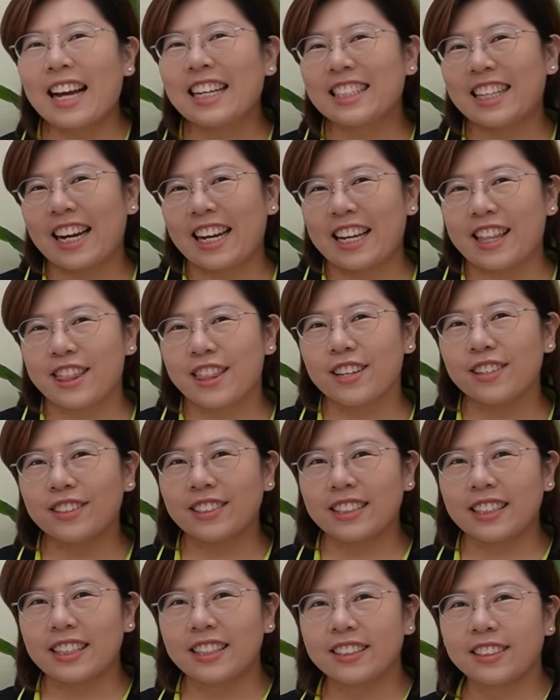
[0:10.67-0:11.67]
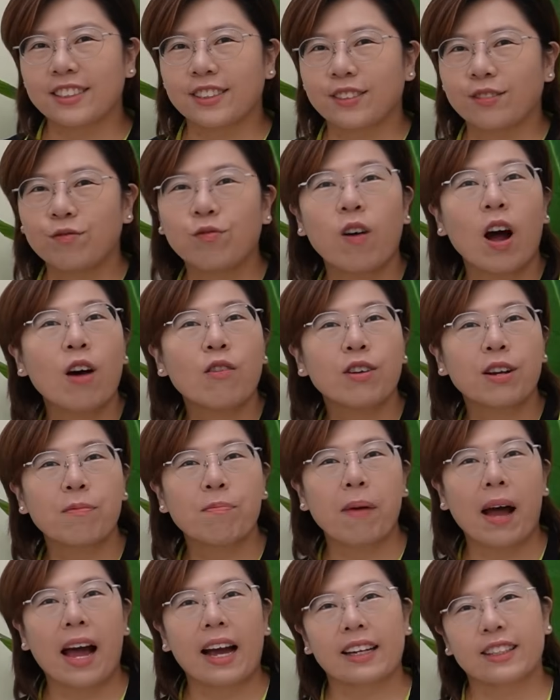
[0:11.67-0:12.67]
Hey tech enthusiasts,
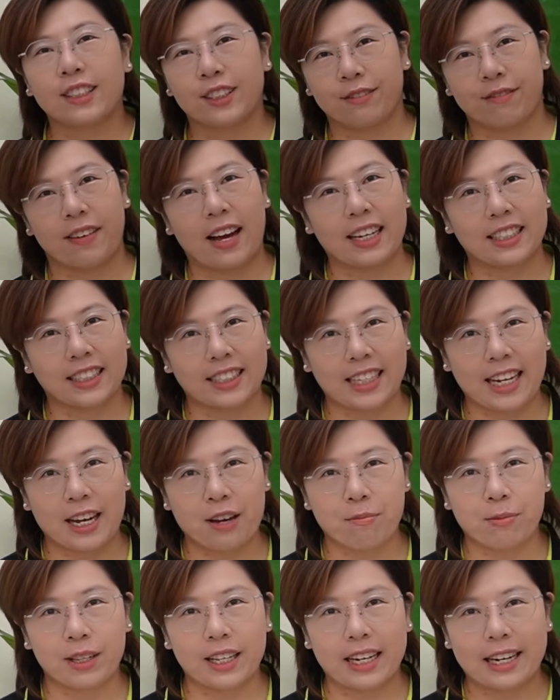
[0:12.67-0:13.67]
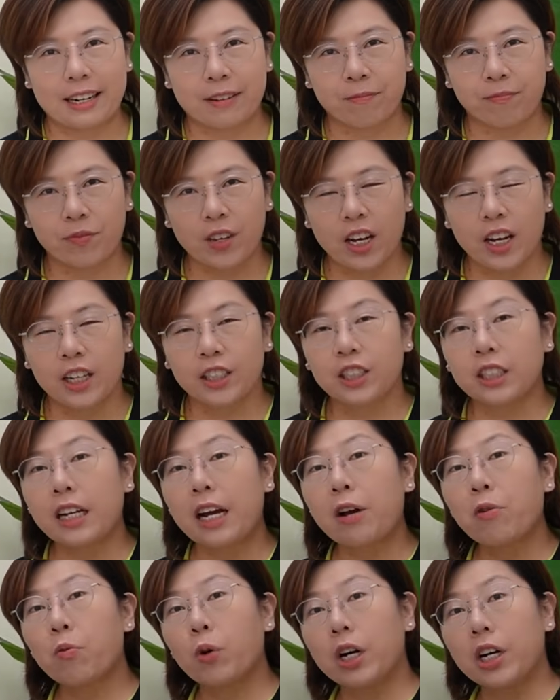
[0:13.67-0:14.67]
welcome back to Fast Cabling.
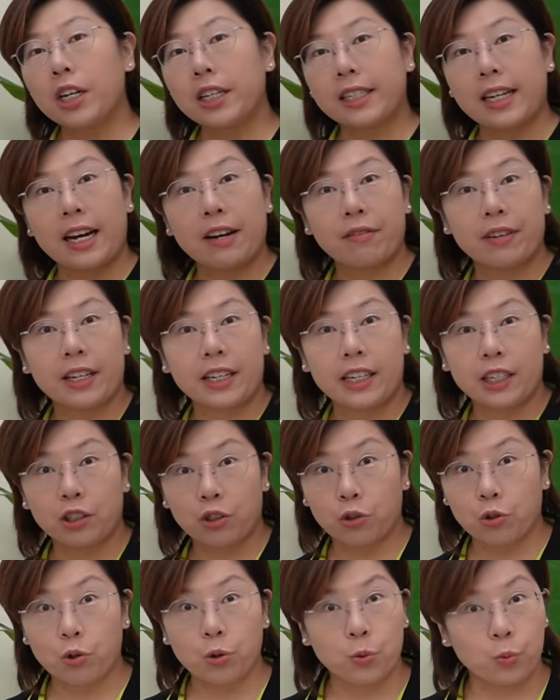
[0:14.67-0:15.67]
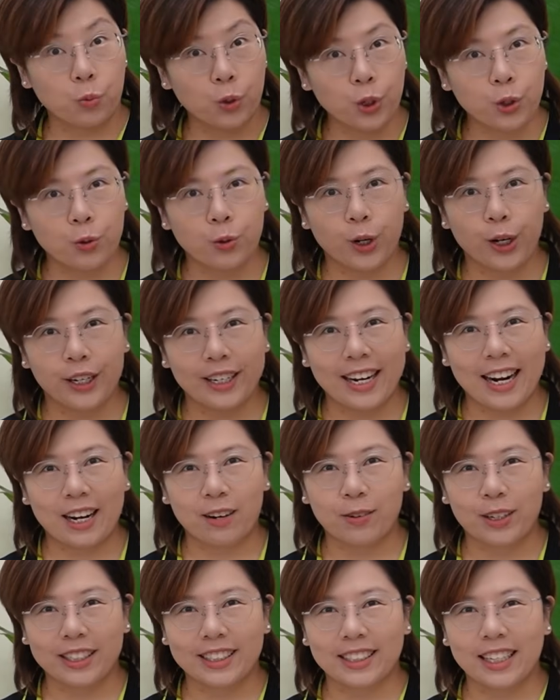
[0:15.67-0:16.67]
Today we're diving into a real-world
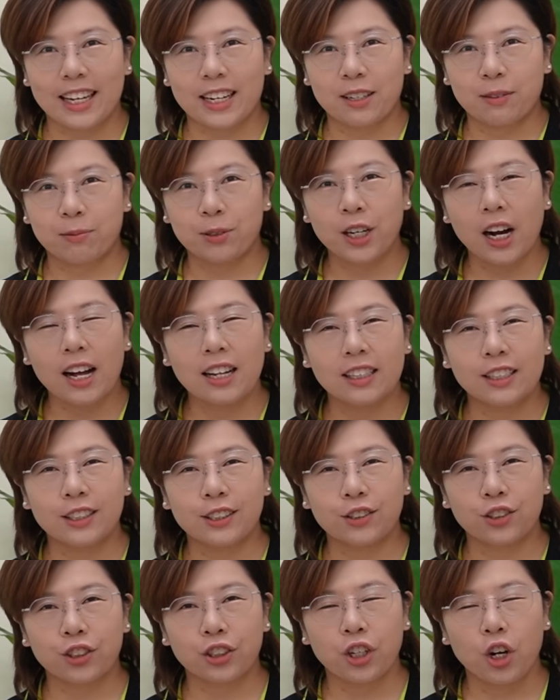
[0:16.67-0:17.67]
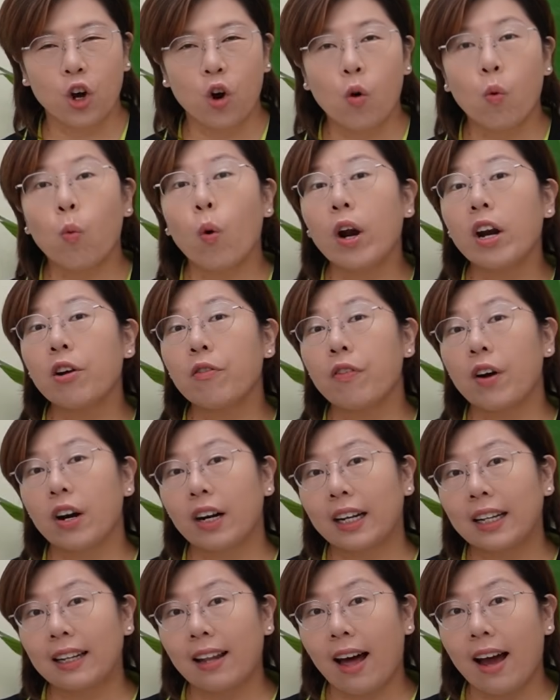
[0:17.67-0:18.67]
network setup challenge one of
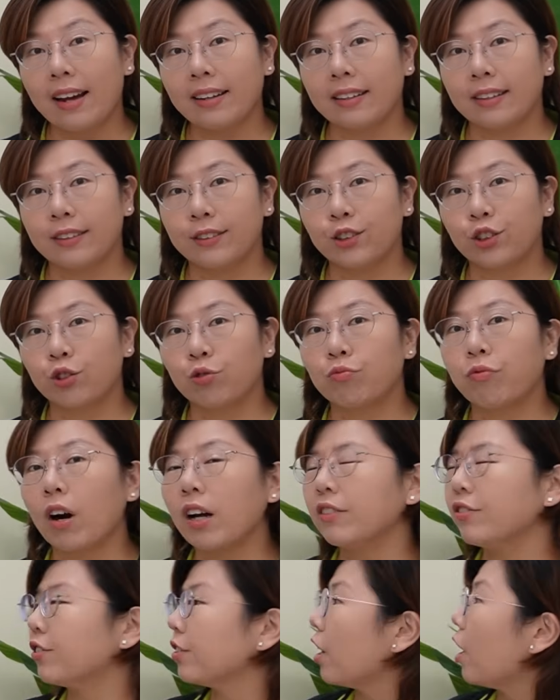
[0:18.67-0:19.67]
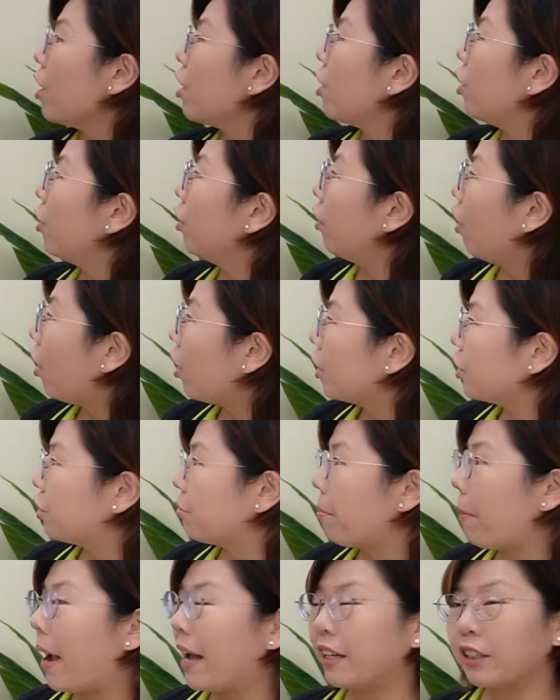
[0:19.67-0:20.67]
our clients runs a
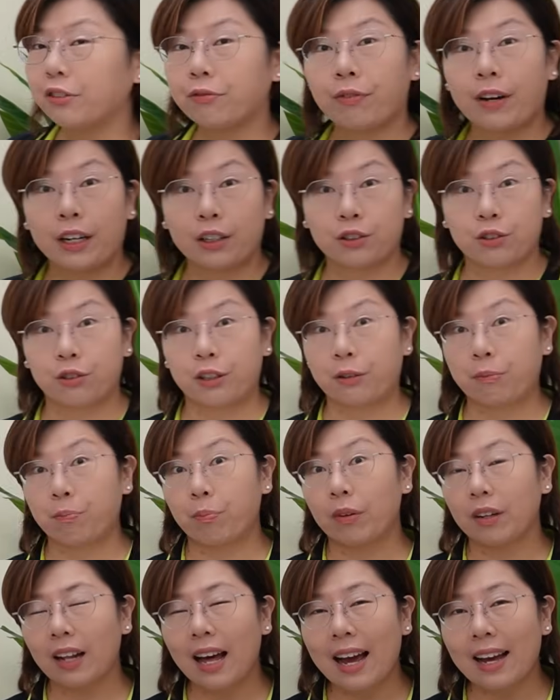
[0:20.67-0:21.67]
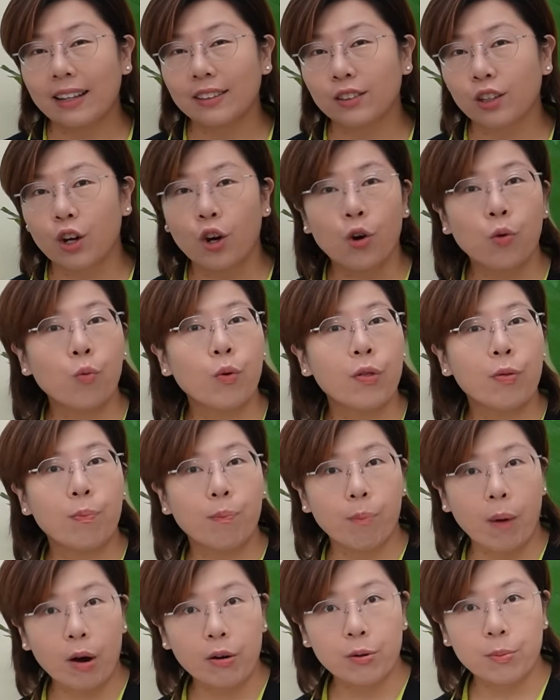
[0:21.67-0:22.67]
large manufacturing plant with
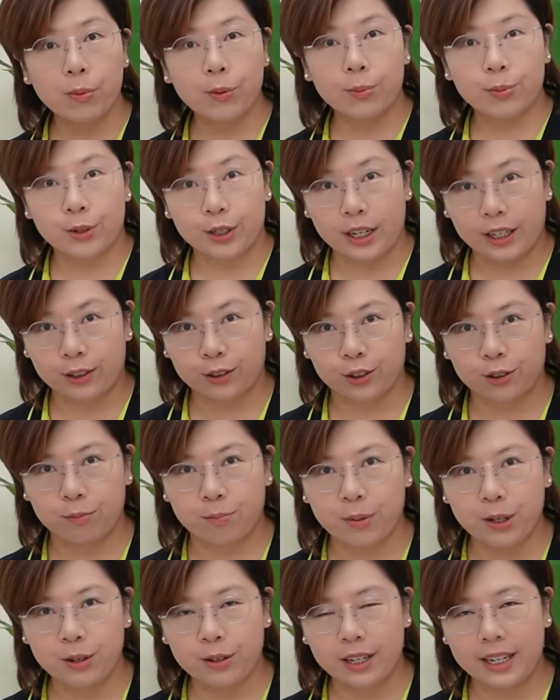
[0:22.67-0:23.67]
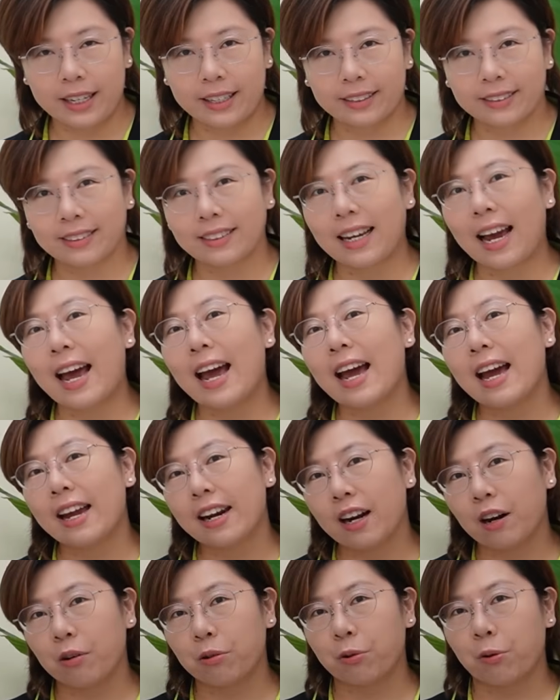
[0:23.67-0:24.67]
multiple production buildings
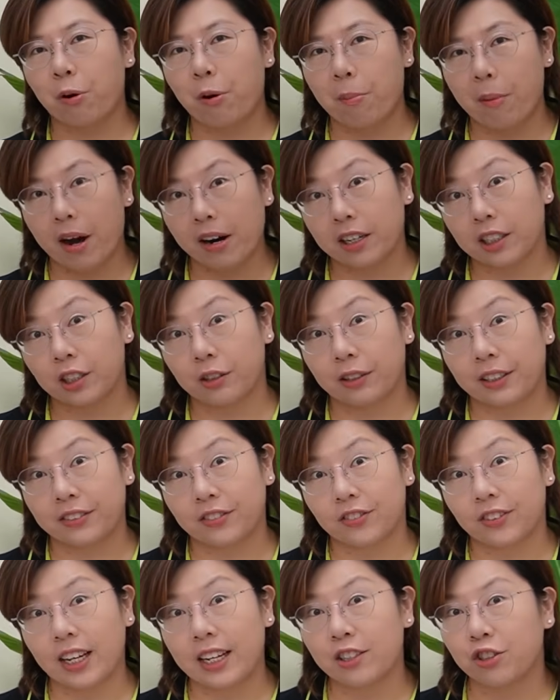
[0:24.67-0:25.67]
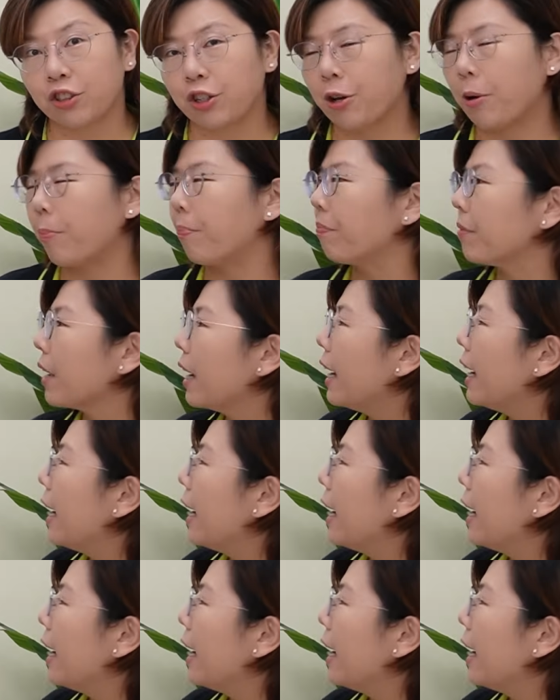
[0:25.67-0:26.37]
and outdoor monitoring station,